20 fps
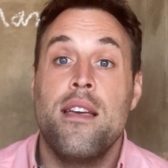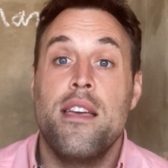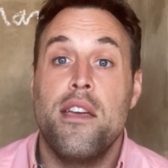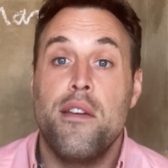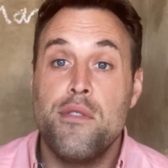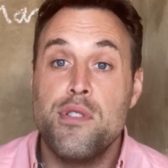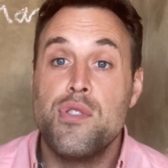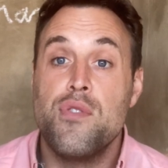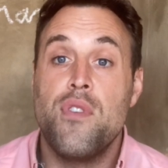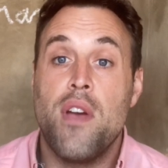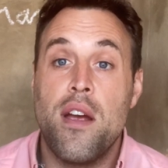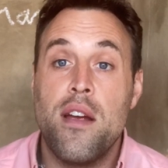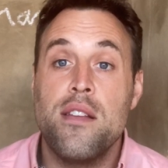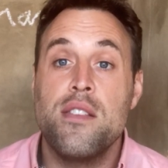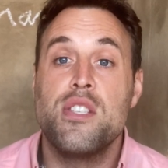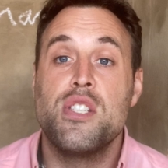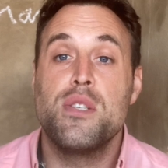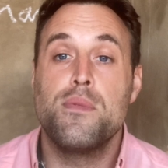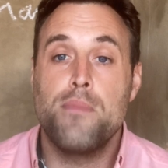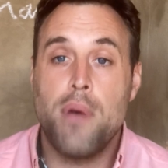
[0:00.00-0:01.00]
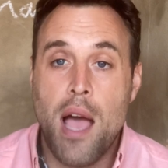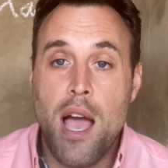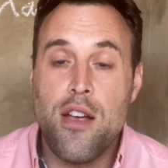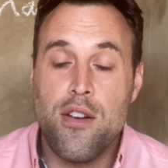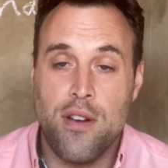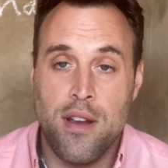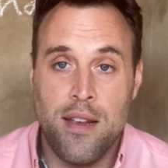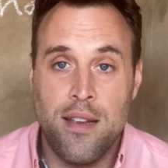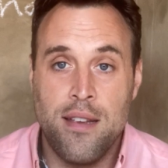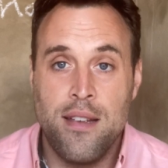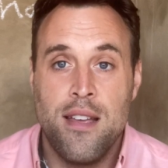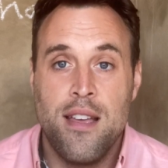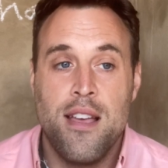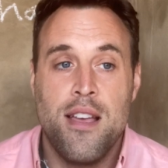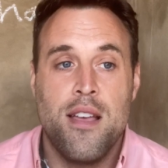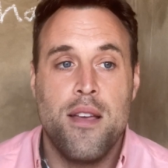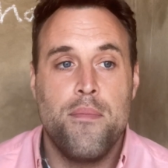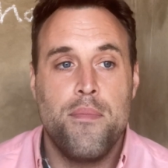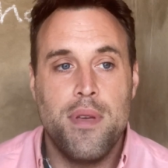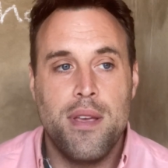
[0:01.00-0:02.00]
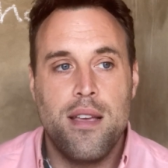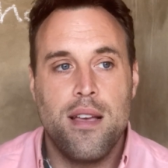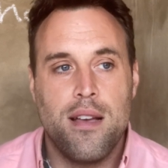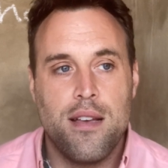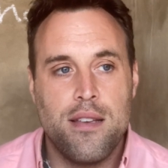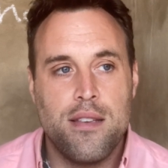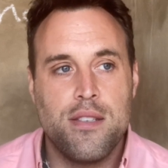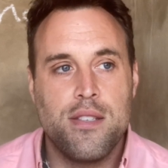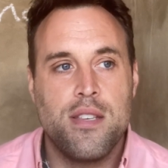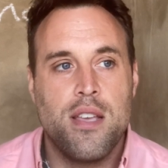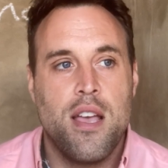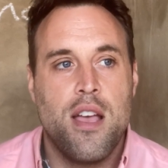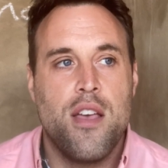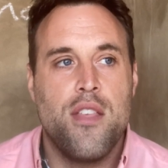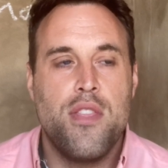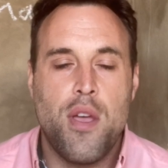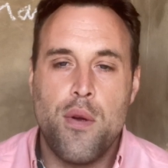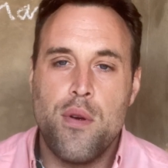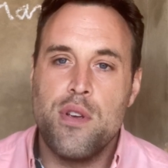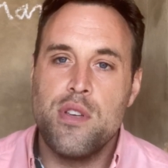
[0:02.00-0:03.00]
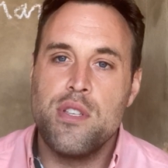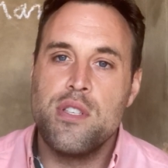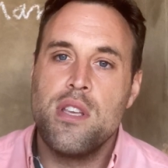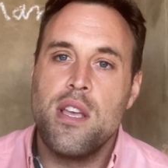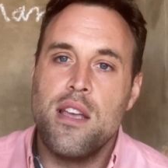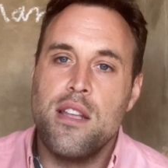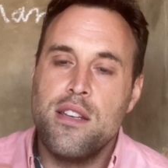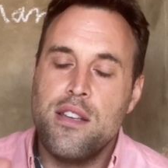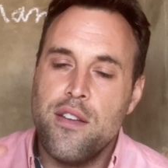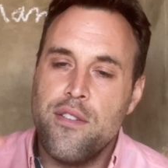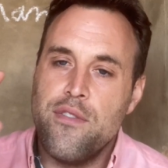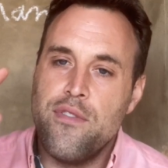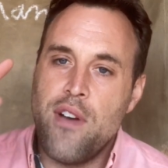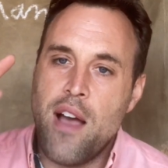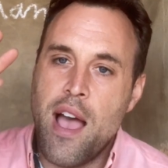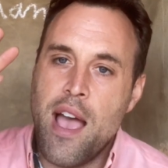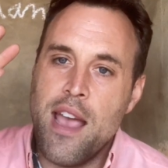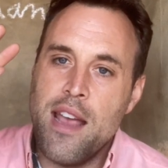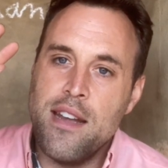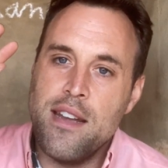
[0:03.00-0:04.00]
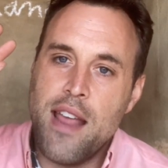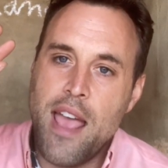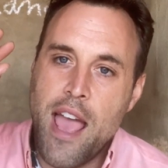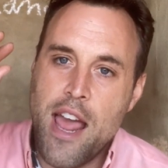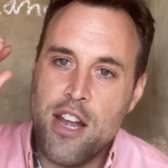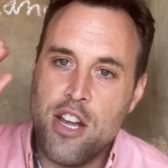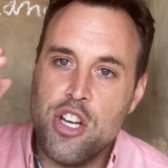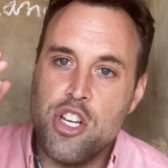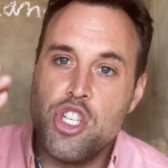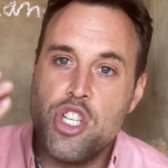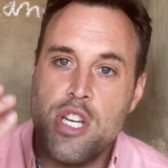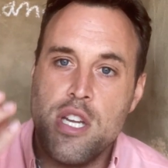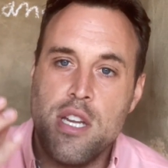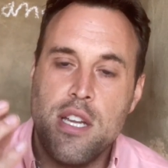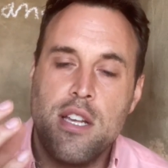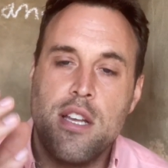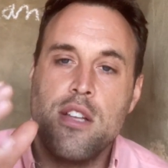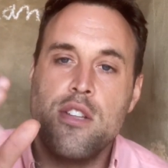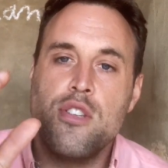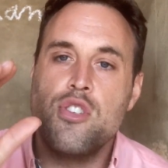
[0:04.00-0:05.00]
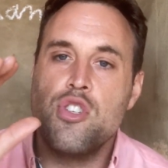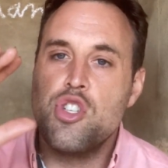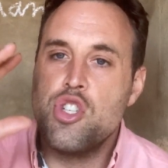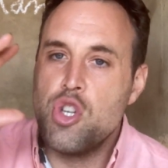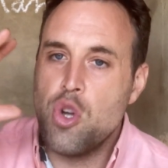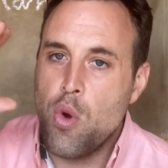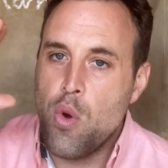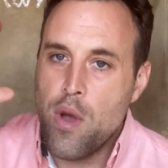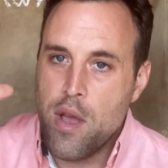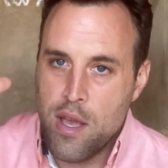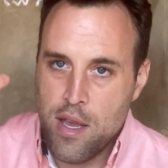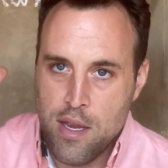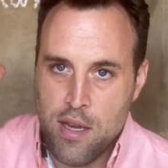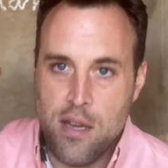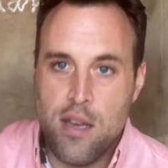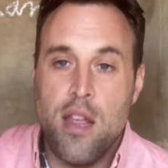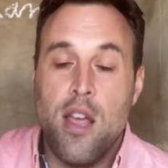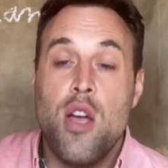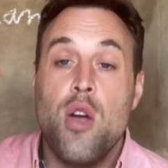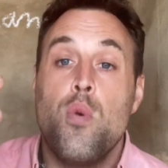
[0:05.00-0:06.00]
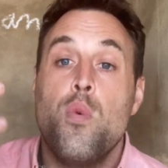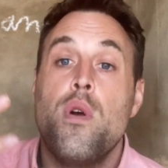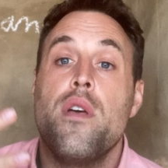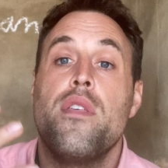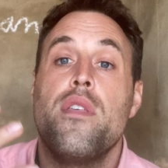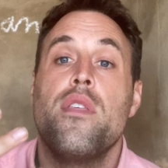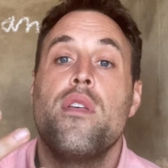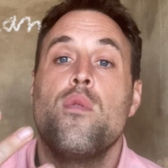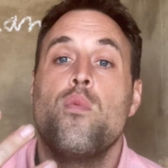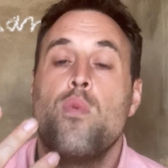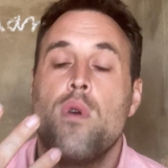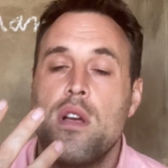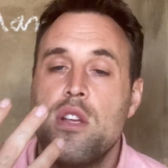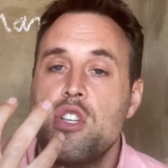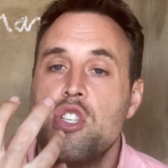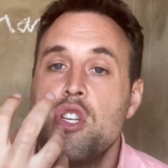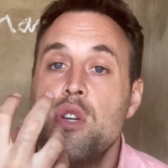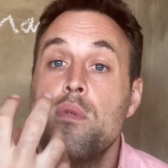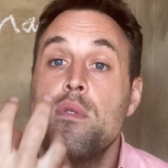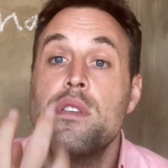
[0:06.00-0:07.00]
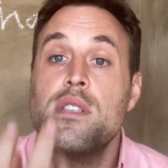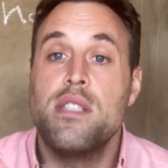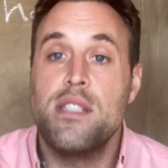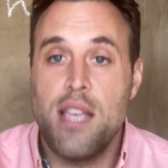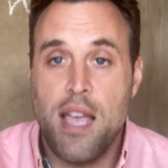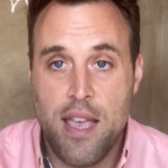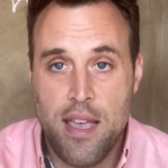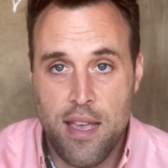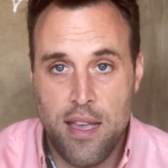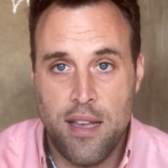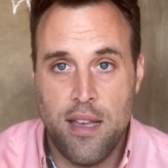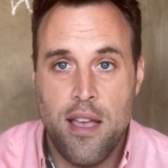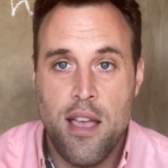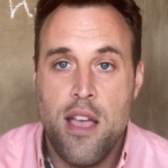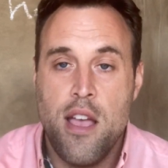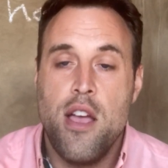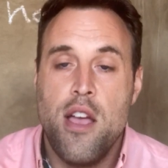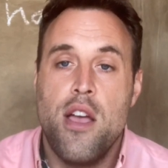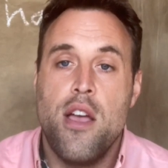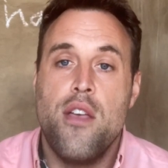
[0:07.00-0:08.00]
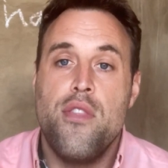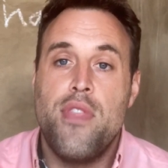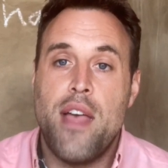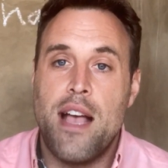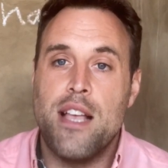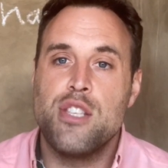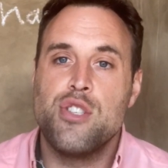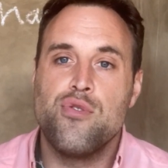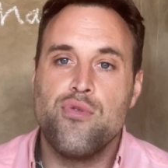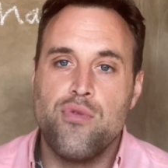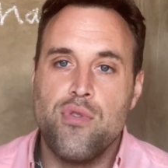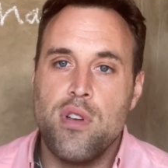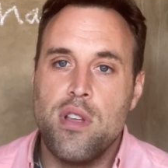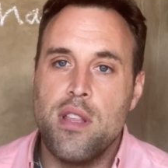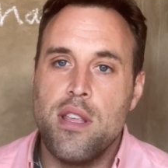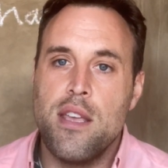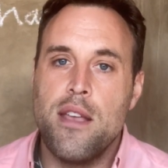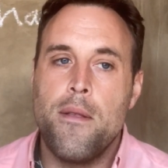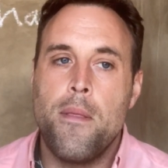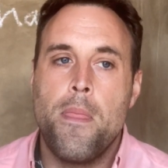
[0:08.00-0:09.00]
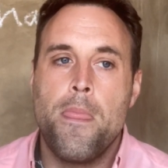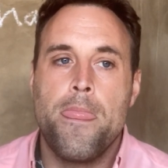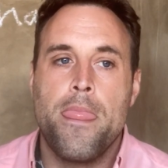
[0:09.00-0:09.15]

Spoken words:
It was very inspiring because there is divine energy conjoined with what she was saying. That's really